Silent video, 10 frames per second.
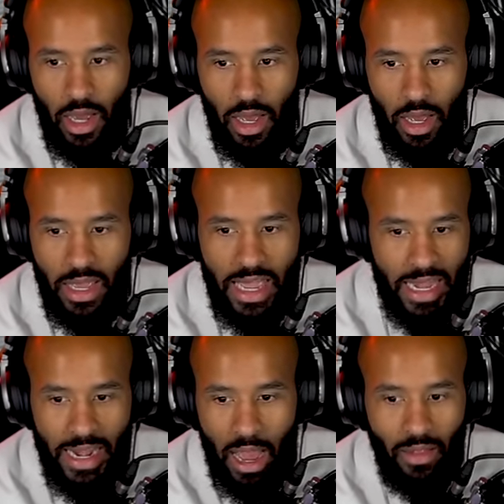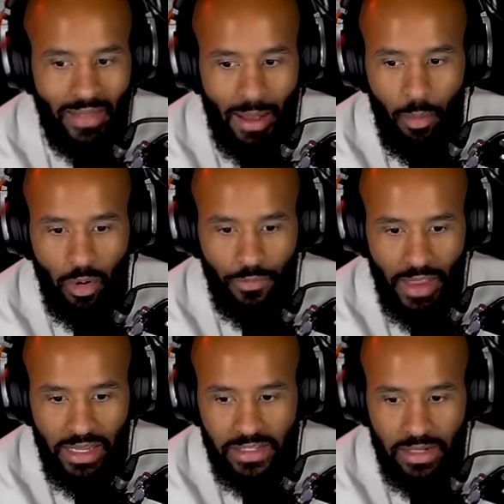In and out, a lot more
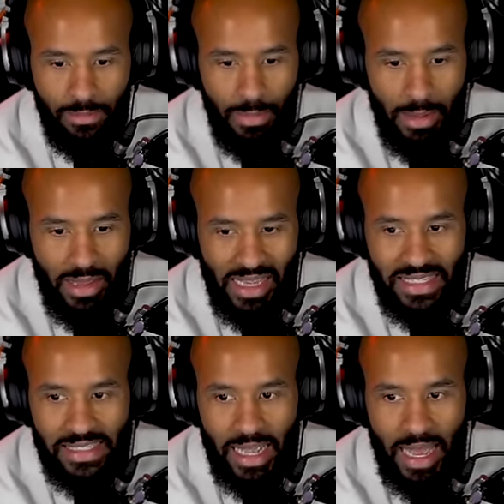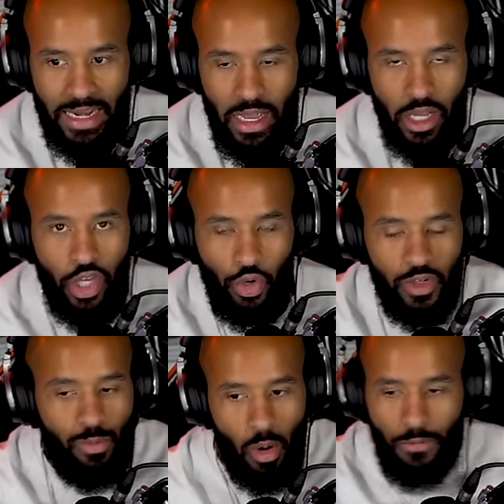feints, maybe inside,
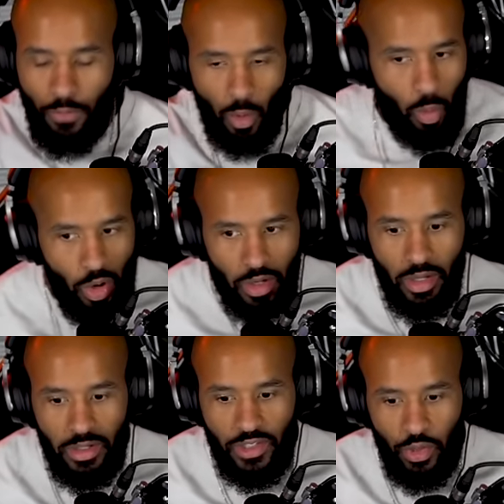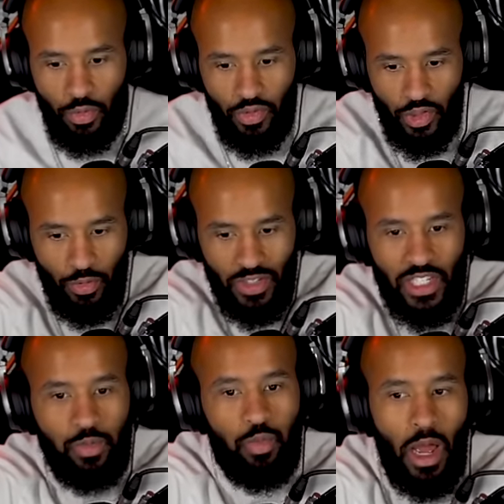use more footwork to
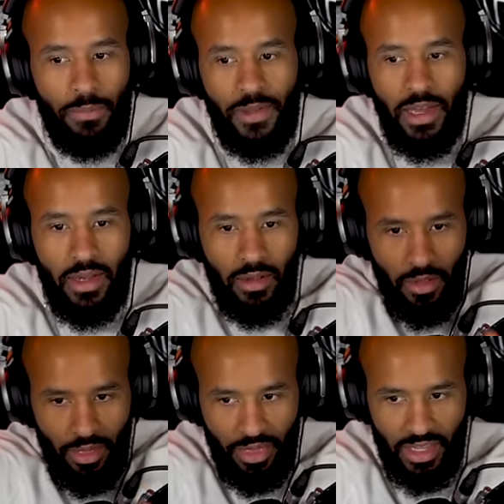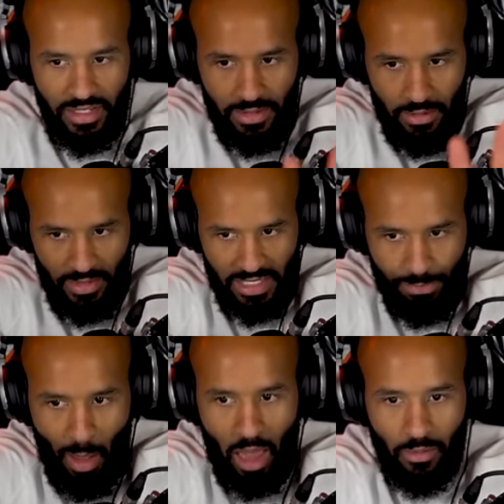disrupt this
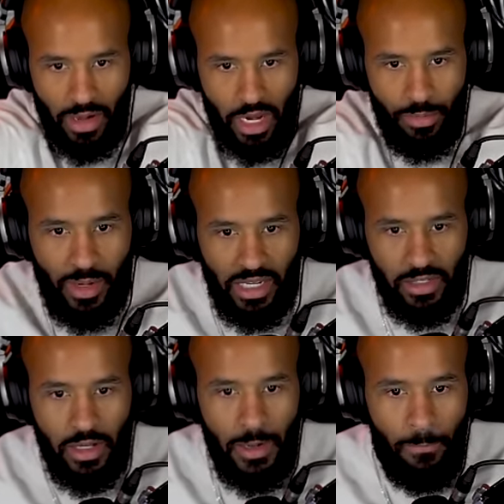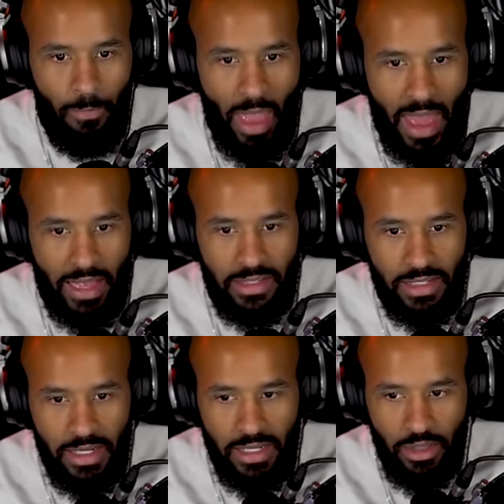pattern right here, because as
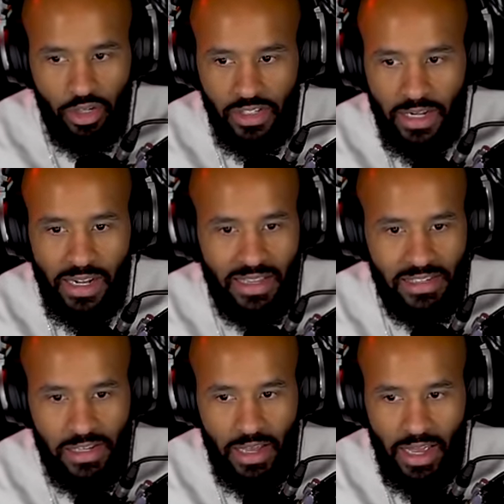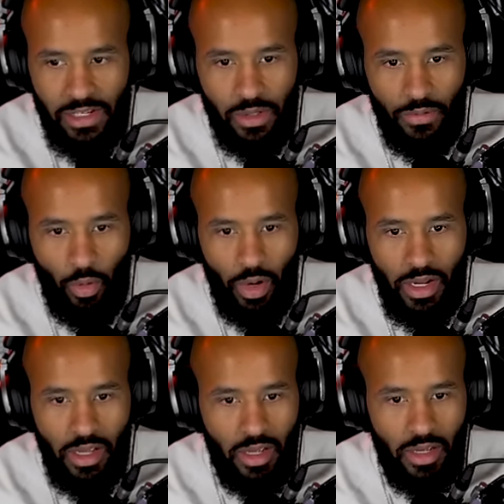they're standing at this edge of the
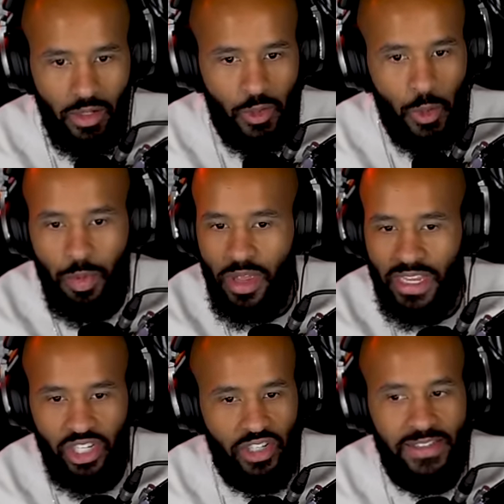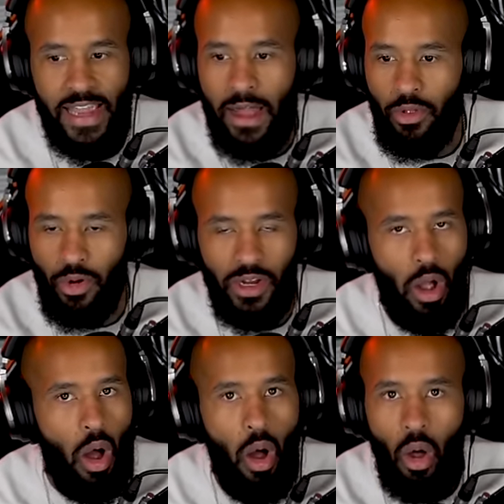void, Superlek is just downloading
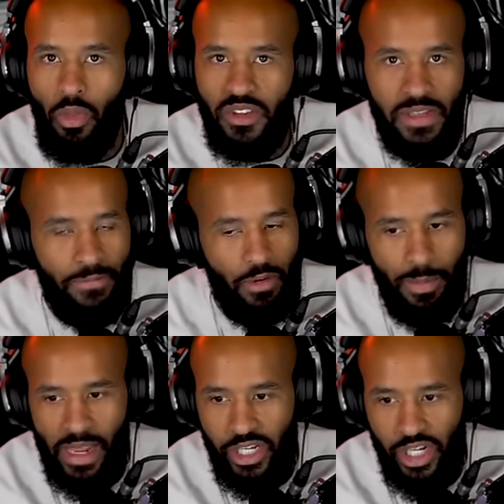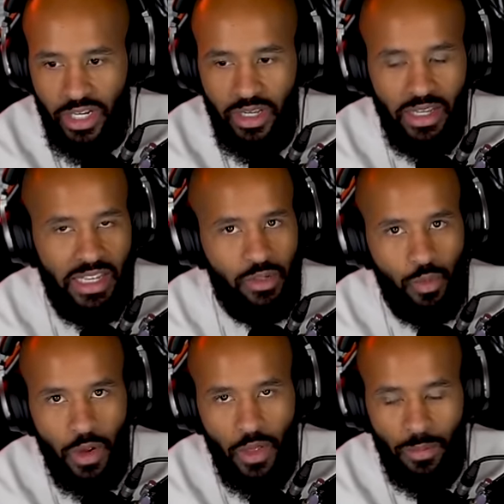all this information, his
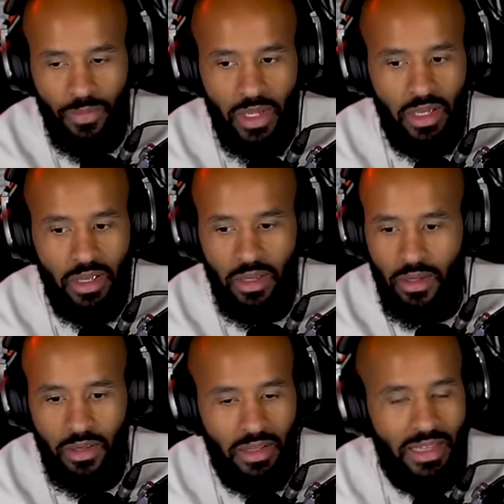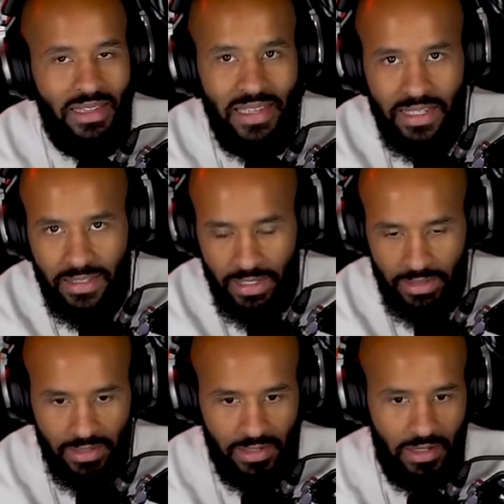rhythm, the
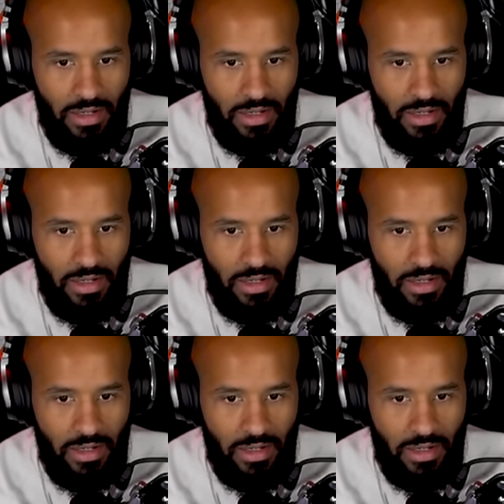distance,